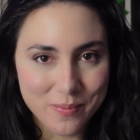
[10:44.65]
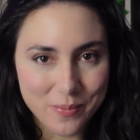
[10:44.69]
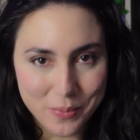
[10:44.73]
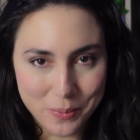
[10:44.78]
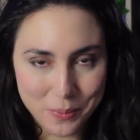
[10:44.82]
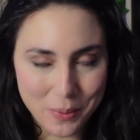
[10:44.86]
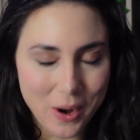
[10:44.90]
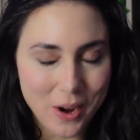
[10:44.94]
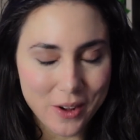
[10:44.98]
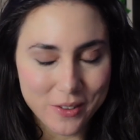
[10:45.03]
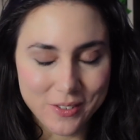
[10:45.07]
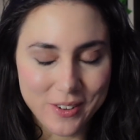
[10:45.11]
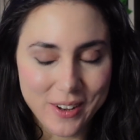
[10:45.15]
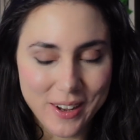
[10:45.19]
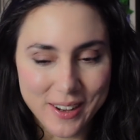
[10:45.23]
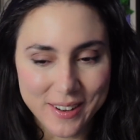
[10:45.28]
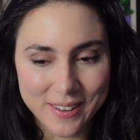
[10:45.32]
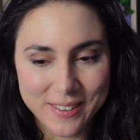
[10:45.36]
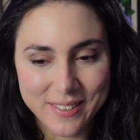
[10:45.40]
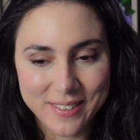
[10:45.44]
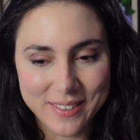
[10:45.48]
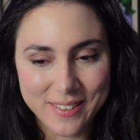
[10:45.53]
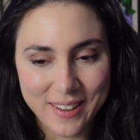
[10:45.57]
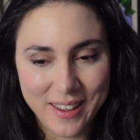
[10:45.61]

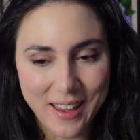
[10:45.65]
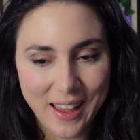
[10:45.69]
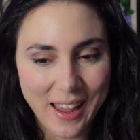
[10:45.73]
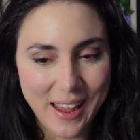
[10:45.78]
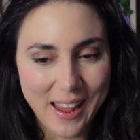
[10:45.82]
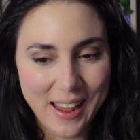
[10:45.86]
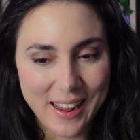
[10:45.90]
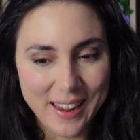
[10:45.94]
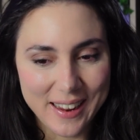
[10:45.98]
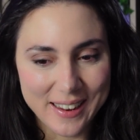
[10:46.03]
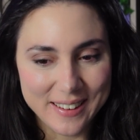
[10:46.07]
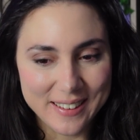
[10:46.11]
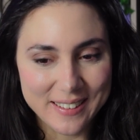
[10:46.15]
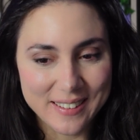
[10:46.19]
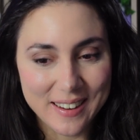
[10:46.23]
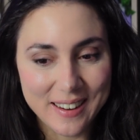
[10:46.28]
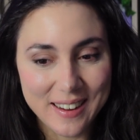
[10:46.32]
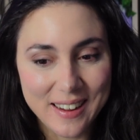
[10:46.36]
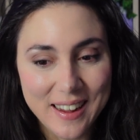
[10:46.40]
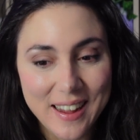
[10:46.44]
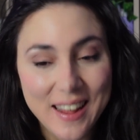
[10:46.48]
project, and